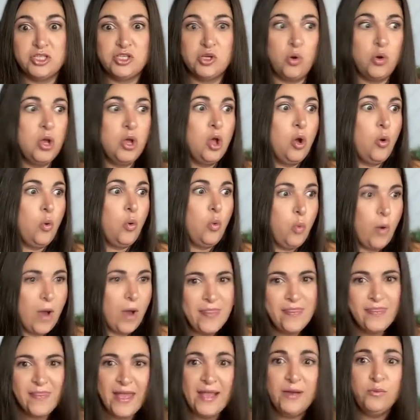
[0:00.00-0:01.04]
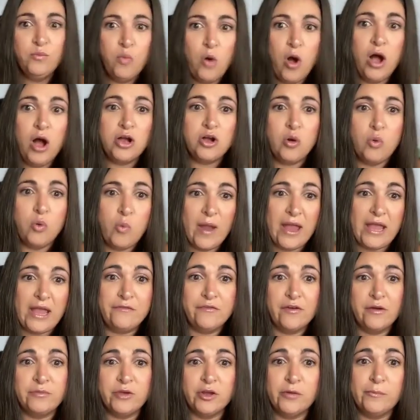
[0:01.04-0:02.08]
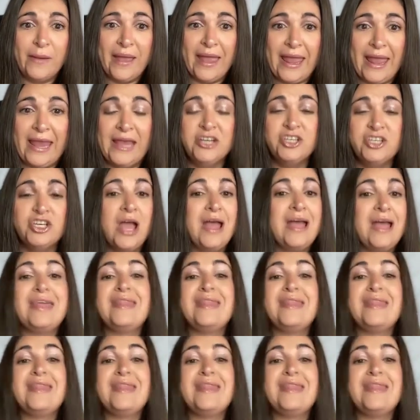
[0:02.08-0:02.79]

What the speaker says: So when they walk away from your page,